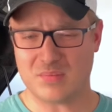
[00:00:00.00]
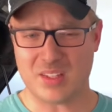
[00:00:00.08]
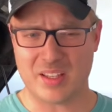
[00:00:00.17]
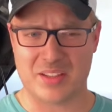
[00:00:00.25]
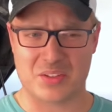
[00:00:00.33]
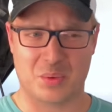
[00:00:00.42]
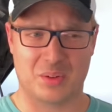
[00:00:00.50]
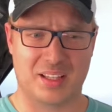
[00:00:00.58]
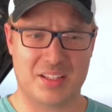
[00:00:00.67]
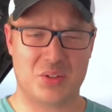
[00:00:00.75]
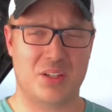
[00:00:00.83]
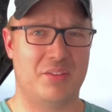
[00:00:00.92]
and so
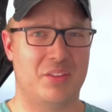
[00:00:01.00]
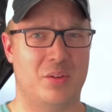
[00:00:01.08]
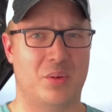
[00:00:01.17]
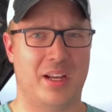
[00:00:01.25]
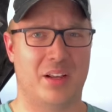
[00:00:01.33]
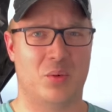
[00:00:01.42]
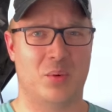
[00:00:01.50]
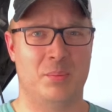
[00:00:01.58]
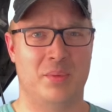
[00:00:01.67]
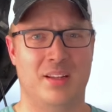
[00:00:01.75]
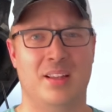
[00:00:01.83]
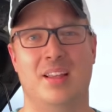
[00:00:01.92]
unless you have the right
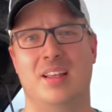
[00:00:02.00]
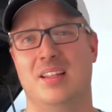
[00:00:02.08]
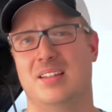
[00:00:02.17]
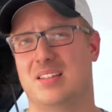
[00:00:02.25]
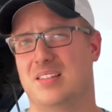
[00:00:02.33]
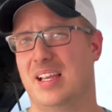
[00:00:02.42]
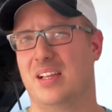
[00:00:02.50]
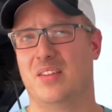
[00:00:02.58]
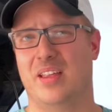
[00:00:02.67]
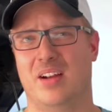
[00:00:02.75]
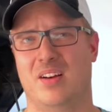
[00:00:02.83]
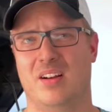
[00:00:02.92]
equipment to cycle
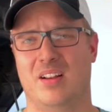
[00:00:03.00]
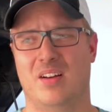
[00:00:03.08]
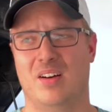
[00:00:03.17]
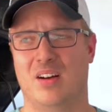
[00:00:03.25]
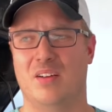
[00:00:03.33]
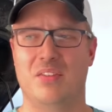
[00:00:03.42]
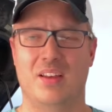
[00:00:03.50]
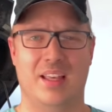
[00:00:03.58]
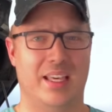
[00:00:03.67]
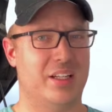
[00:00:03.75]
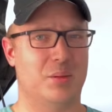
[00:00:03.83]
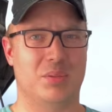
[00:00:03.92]
that on and off
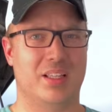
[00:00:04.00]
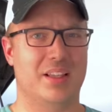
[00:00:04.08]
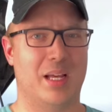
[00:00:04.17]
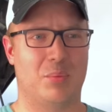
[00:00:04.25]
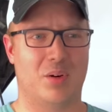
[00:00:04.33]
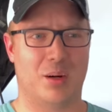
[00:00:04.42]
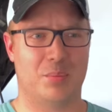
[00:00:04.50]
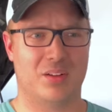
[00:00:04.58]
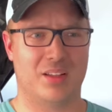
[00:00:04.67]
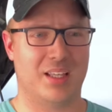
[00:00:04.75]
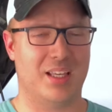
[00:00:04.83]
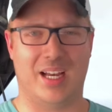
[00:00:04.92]
and to bleed that
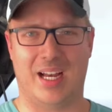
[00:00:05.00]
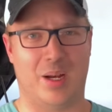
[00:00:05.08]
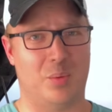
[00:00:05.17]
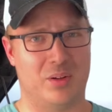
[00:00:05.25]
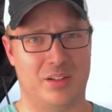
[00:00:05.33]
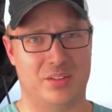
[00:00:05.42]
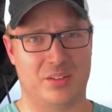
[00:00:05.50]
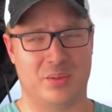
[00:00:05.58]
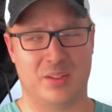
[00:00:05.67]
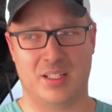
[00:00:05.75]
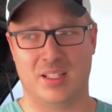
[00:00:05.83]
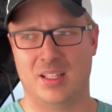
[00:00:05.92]
properly, I wouldn't do
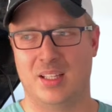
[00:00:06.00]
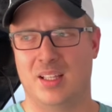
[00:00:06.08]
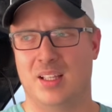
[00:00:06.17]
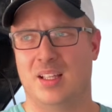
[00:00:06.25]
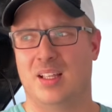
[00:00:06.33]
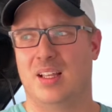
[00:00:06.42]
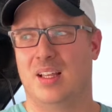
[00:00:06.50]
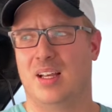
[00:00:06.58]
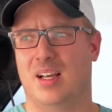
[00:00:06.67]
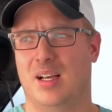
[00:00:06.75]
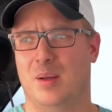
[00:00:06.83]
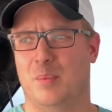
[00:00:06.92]
it.
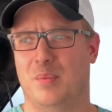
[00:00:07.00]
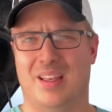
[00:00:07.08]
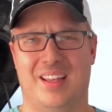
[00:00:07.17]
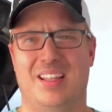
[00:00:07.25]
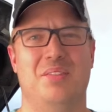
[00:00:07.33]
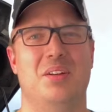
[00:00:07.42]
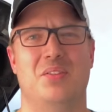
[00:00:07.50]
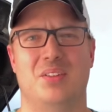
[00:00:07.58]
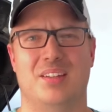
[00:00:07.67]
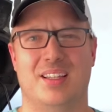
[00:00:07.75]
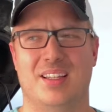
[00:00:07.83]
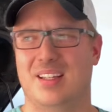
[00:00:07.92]
And even if you
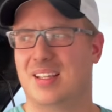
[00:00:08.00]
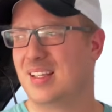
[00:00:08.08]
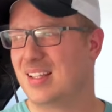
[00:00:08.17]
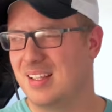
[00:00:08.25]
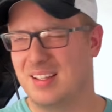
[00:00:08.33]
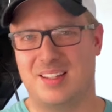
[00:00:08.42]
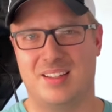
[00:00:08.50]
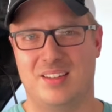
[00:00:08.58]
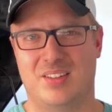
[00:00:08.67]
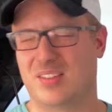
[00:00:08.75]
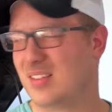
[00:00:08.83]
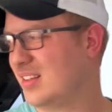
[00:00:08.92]
did,
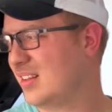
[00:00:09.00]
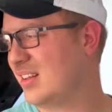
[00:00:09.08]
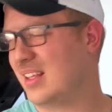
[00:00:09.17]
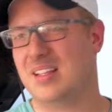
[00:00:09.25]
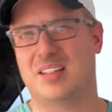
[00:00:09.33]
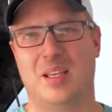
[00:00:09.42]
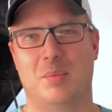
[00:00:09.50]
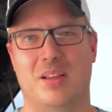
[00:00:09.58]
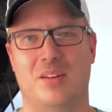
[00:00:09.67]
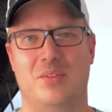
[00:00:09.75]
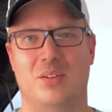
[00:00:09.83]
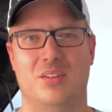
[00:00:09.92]
just the intake
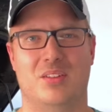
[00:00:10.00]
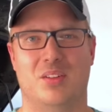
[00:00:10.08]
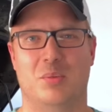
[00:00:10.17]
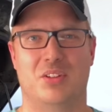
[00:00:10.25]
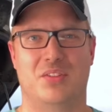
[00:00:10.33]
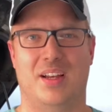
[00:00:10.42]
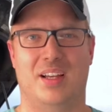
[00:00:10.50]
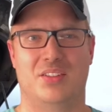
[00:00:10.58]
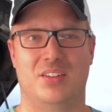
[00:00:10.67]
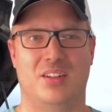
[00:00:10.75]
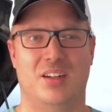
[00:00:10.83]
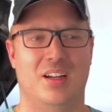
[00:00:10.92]
manifold is so much
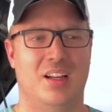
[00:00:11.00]
faster.